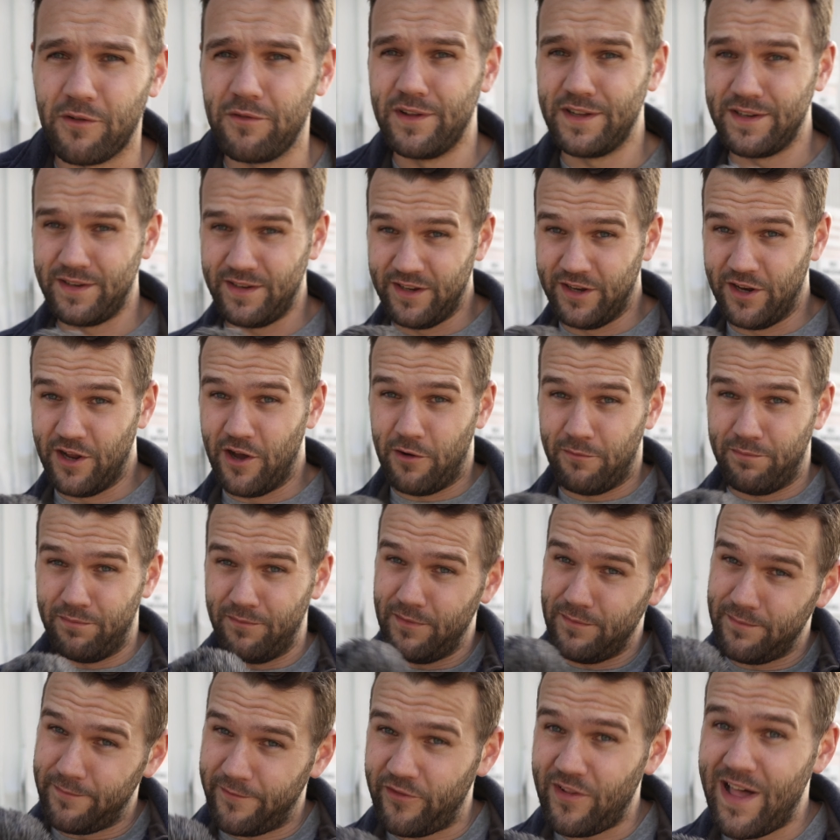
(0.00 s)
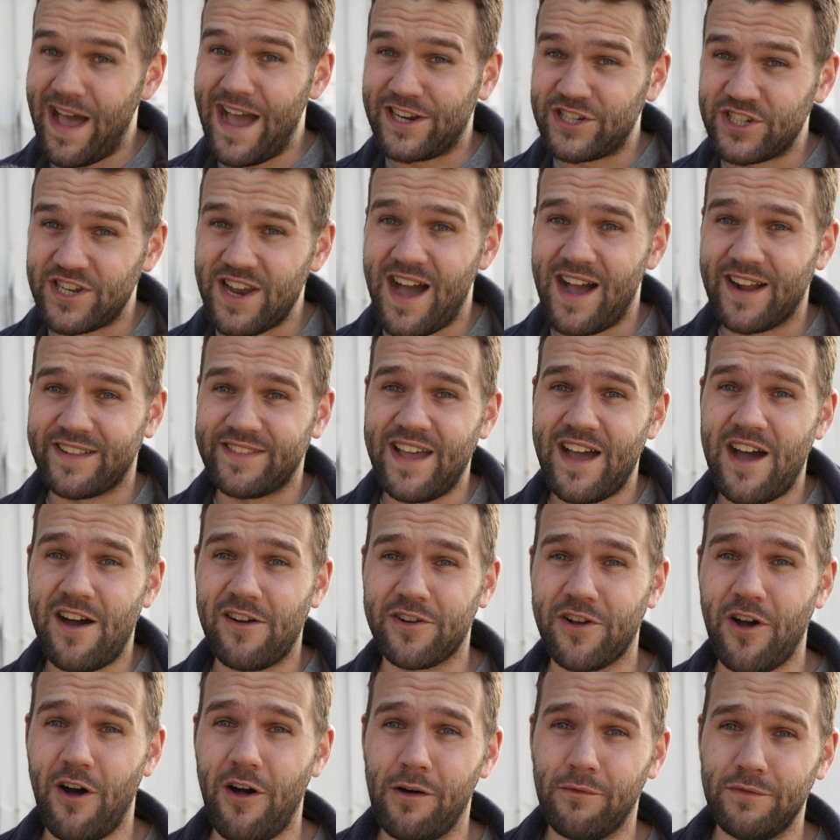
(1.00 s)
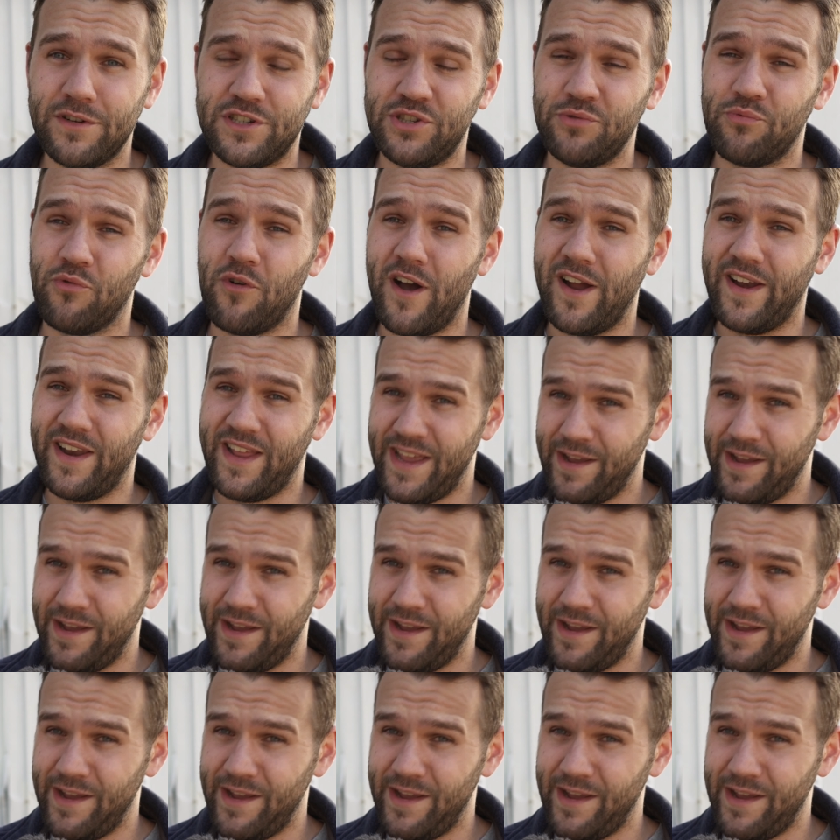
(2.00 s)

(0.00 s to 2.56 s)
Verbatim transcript: Let, you know, flash knockdown, call it what you want.